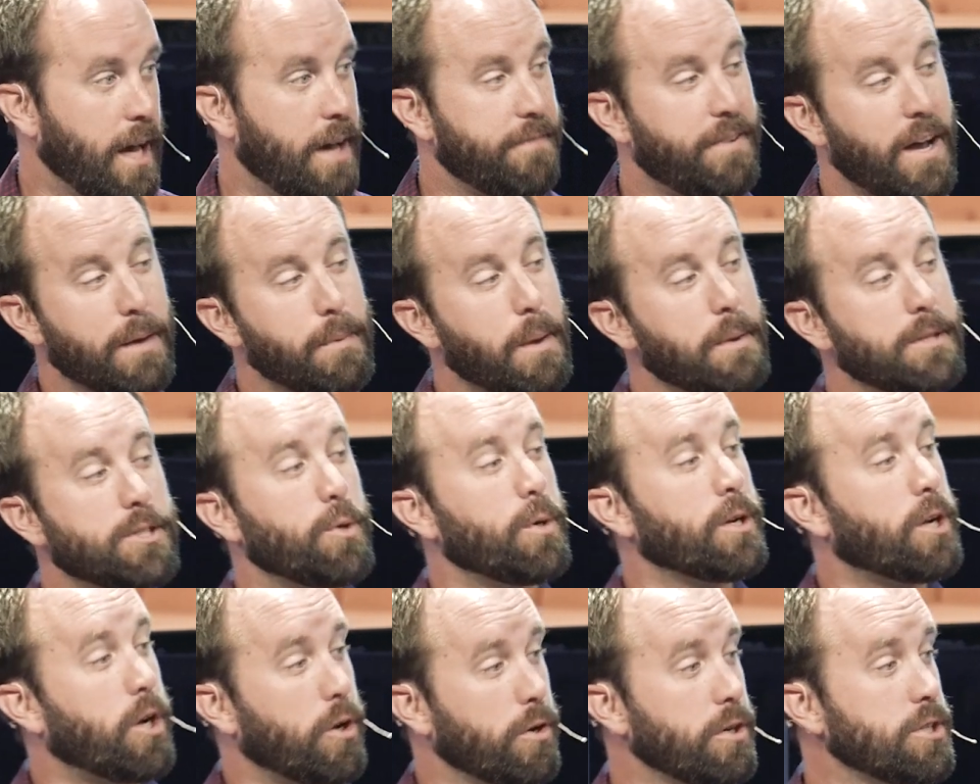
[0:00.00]
In fact, maybe
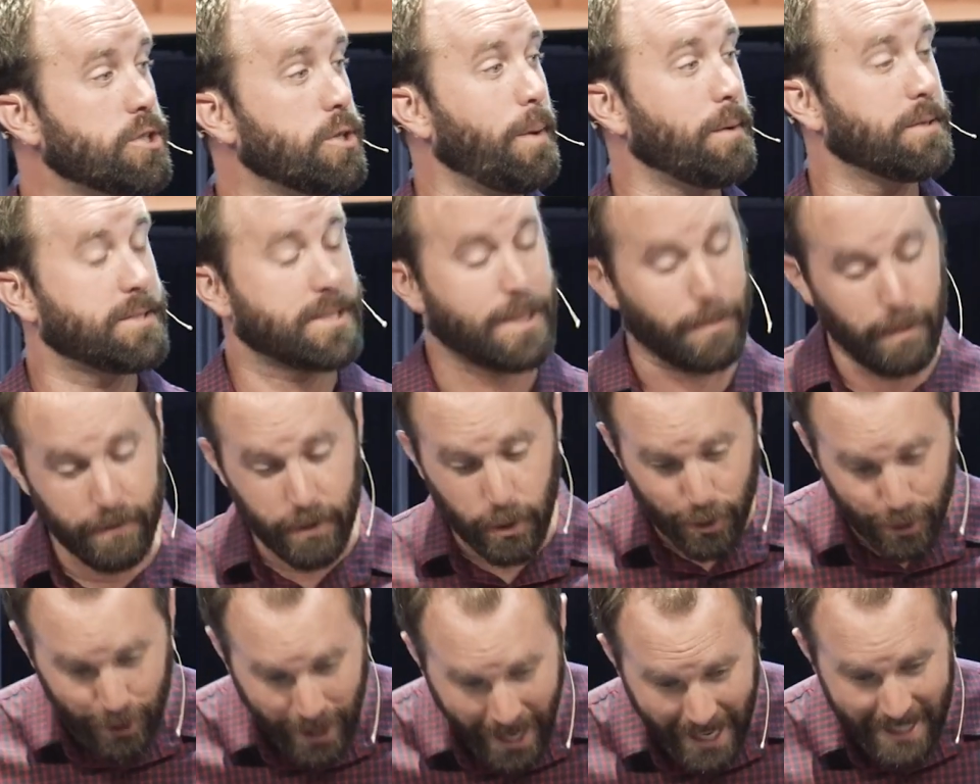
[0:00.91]
to encourage you, maybe some of
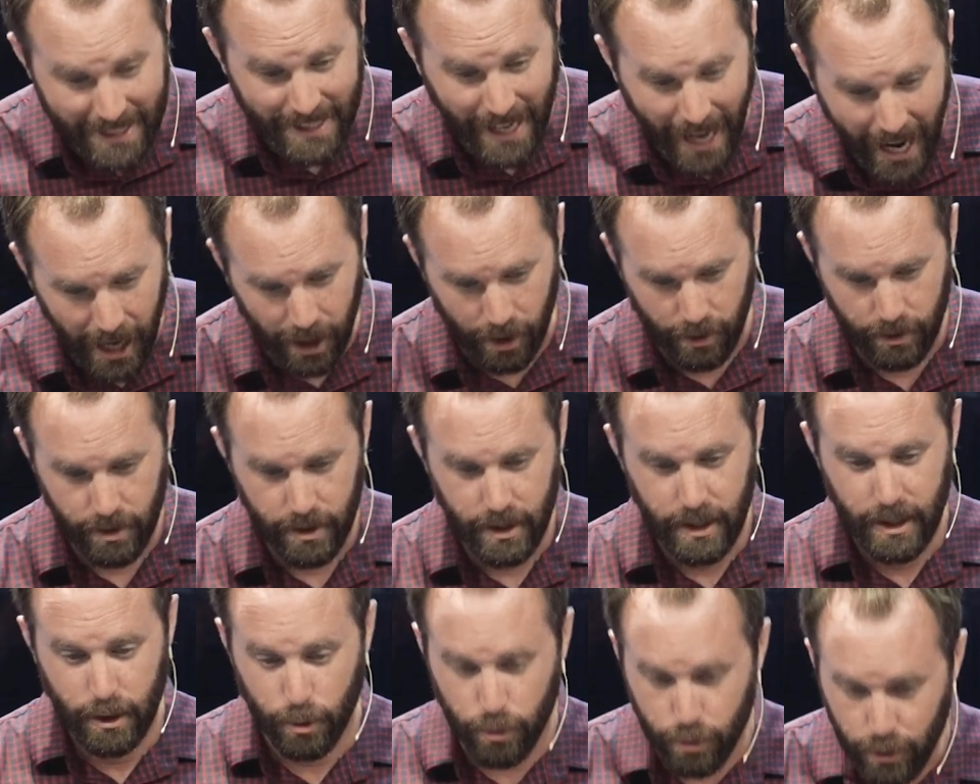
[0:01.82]
you right now,
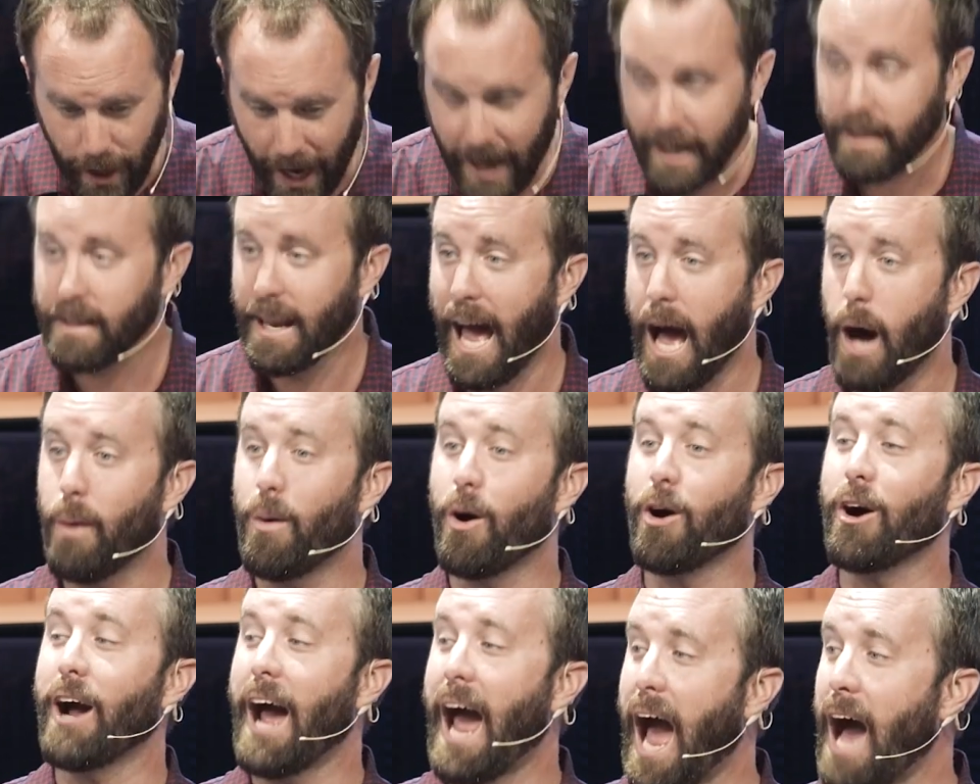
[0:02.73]
right now
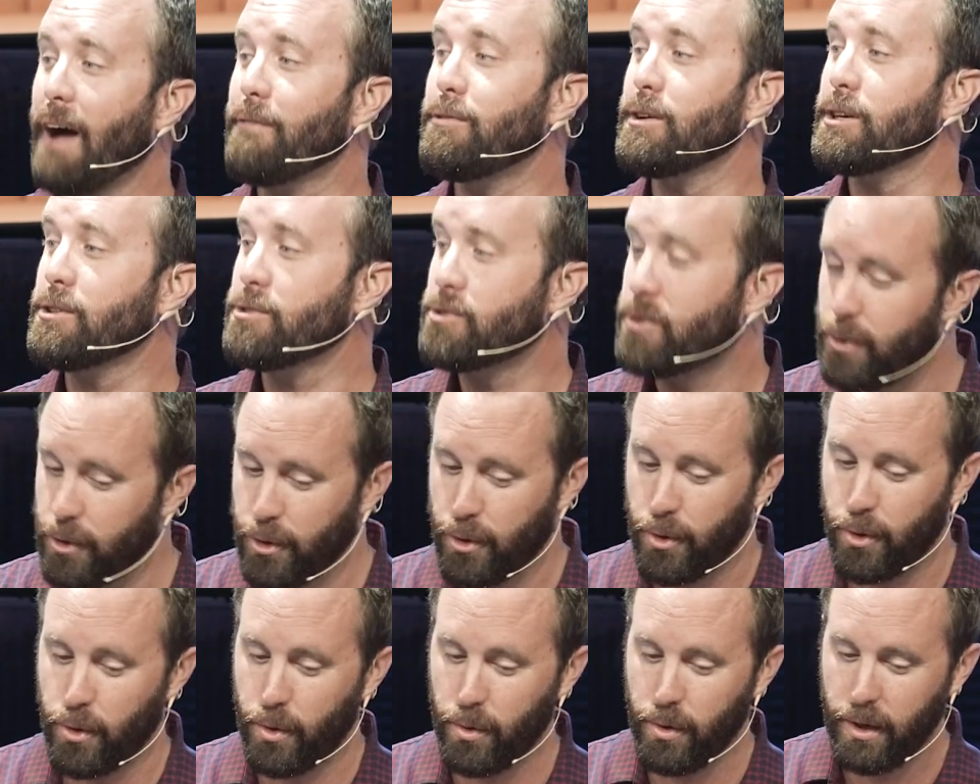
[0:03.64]
are having
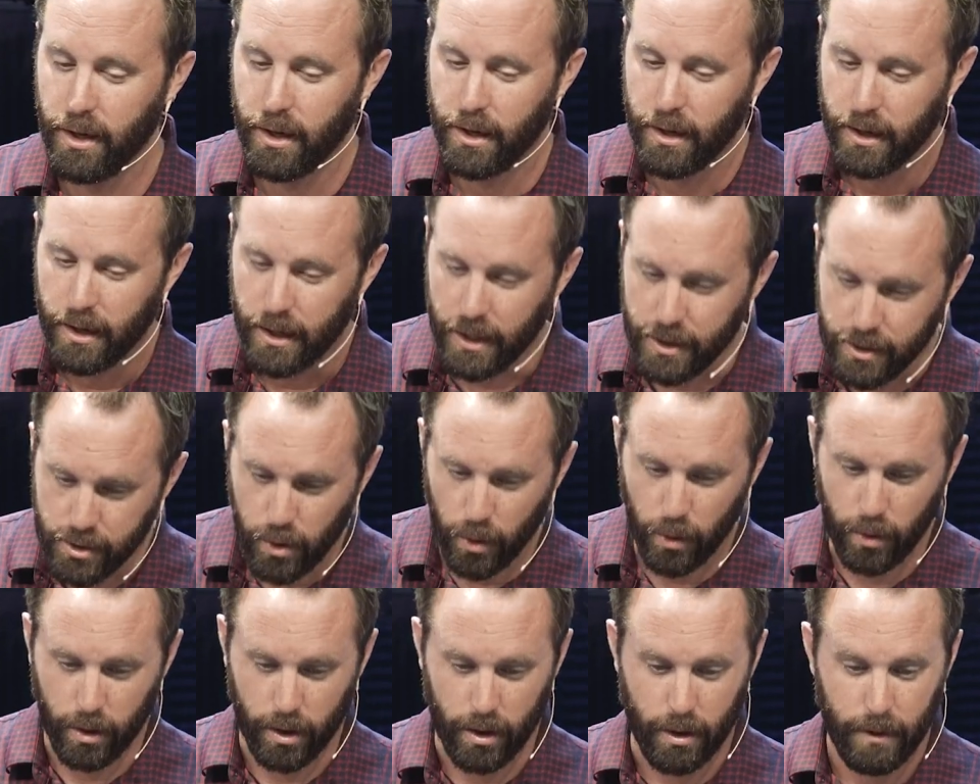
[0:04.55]
to
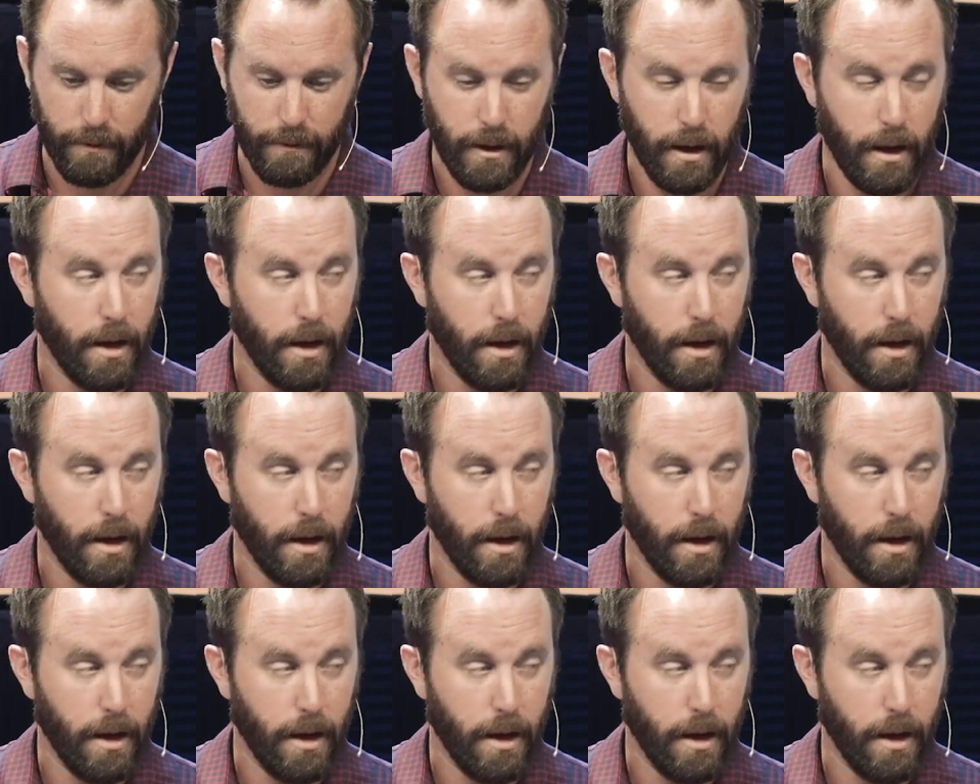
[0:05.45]
endure.